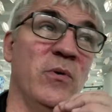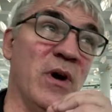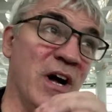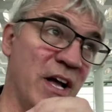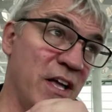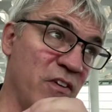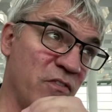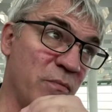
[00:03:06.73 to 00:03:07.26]

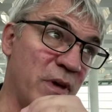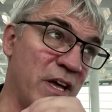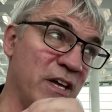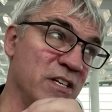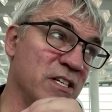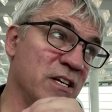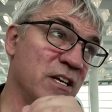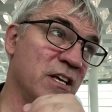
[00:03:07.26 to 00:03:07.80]
I have
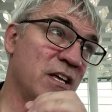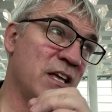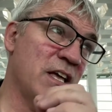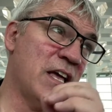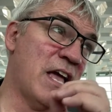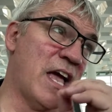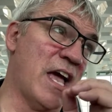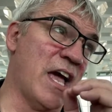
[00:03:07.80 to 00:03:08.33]
met,
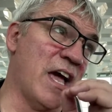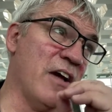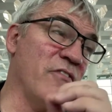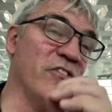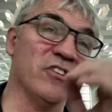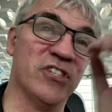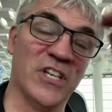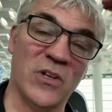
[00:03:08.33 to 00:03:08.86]

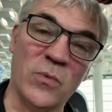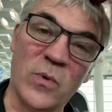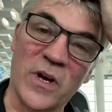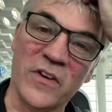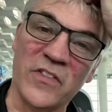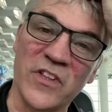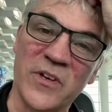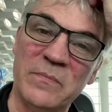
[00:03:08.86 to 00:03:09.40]
every single one
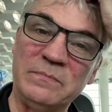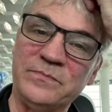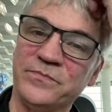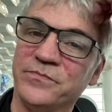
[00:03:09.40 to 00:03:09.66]
of them